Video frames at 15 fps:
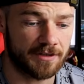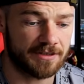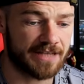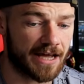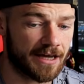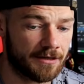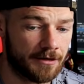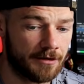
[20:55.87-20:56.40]

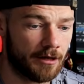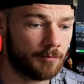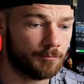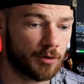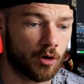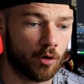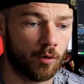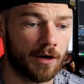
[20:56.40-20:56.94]
Decking, then
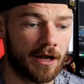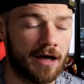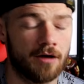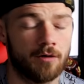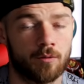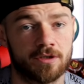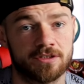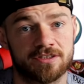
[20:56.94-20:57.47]
pergola.
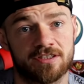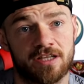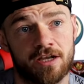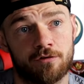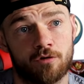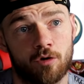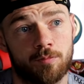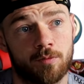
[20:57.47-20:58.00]
Once
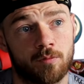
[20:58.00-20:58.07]
they're up,